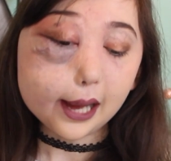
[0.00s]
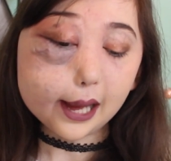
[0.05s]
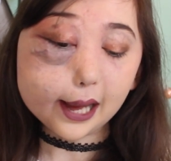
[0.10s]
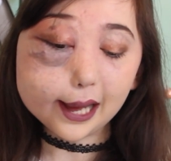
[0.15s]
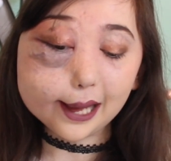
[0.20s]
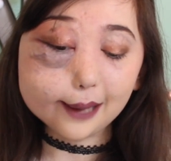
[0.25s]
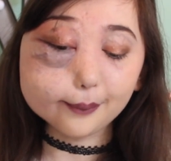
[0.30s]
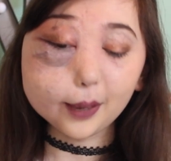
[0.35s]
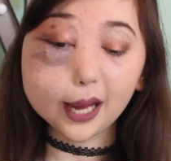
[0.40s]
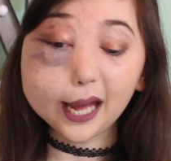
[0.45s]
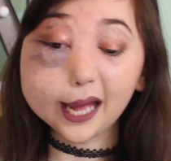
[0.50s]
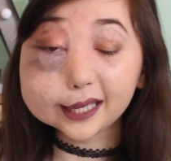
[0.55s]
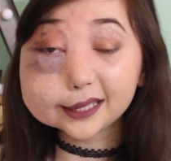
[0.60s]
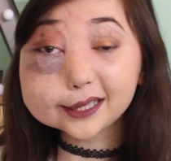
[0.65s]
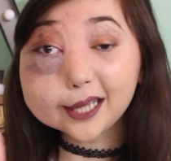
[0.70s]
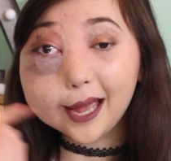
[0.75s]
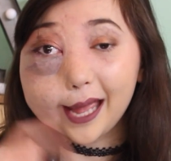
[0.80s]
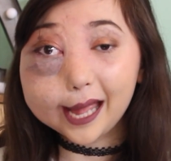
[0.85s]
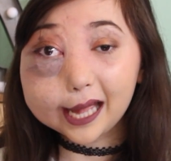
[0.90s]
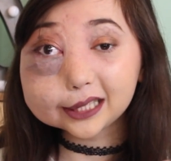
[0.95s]
And
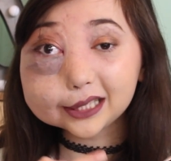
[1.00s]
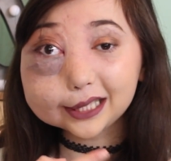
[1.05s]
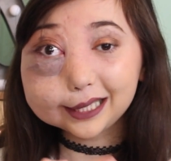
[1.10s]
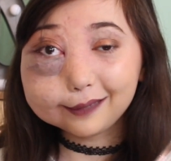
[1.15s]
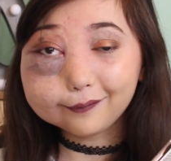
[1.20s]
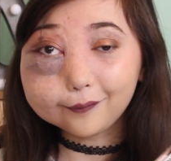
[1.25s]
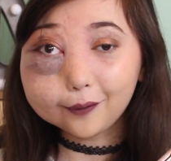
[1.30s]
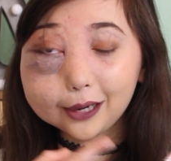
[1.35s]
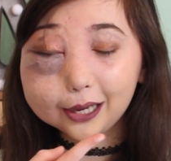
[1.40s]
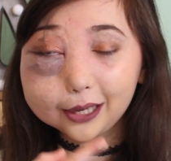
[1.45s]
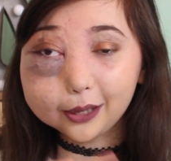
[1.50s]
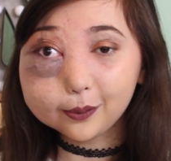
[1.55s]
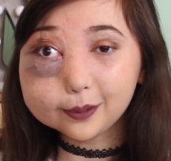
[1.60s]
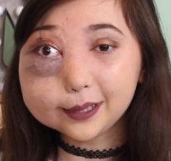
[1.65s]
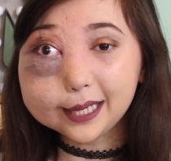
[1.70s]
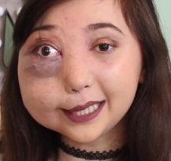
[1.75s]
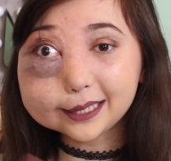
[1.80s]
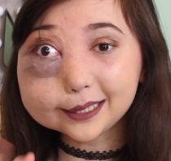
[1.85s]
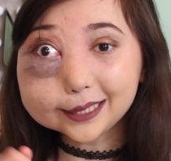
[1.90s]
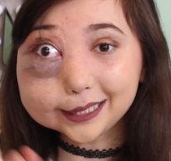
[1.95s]
I actually follow you
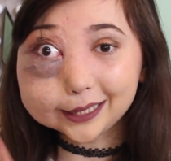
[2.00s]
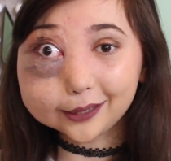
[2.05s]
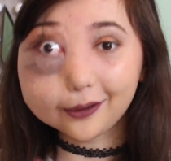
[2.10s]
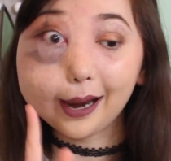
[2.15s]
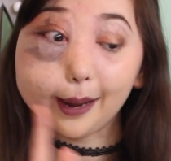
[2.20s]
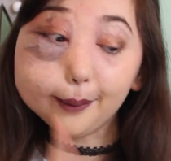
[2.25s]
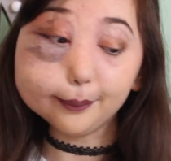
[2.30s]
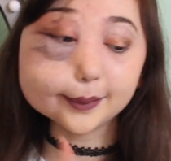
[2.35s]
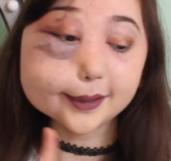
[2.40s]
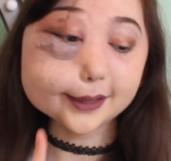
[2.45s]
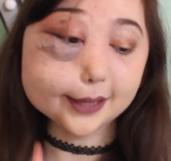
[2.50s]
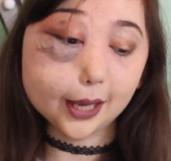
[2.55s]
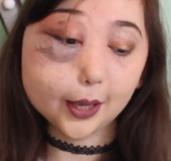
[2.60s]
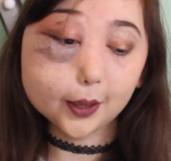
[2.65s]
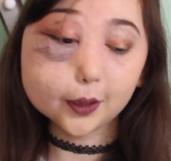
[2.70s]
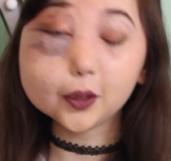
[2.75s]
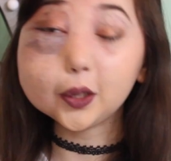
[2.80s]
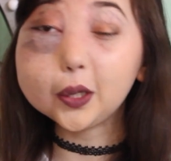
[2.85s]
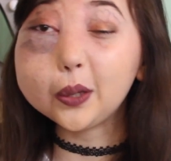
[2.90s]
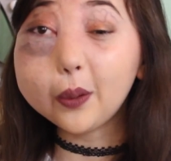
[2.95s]
on Instagram, so
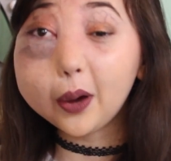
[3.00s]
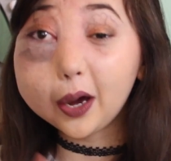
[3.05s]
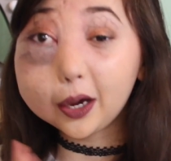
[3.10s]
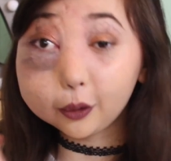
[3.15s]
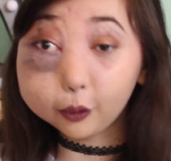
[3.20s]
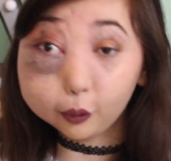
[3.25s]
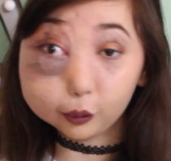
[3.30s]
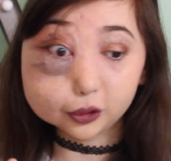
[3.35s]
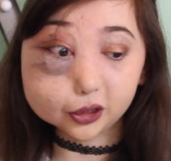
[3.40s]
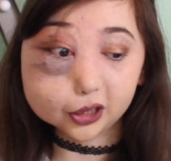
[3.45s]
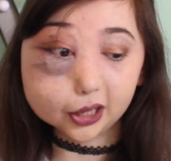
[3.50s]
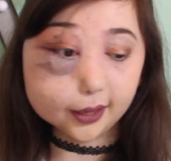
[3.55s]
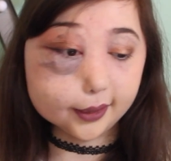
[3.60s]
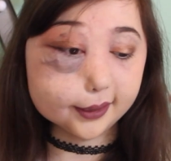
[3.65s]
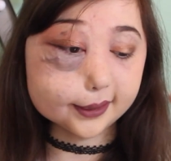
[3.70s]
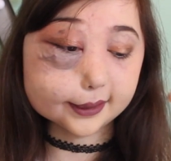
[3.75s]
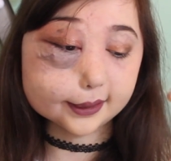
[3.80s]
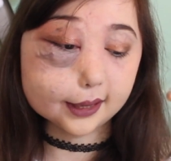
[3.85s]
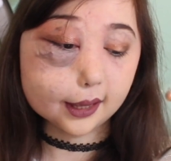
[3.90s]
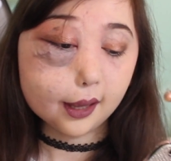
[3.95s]
you are
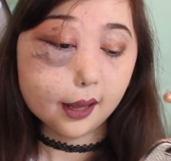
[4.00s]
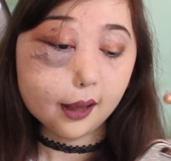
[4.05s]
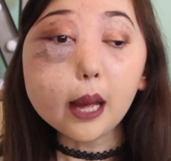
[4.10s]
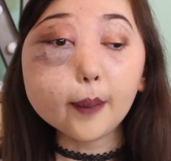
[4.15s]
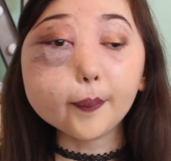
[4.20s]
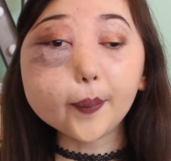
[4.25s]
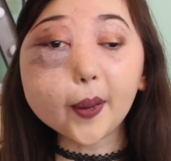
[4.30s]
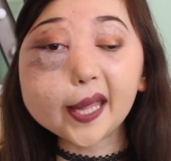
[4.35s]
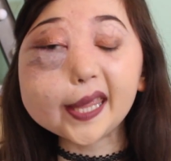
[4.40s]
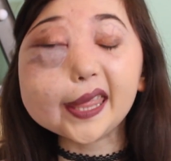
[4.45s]
gorgeous. But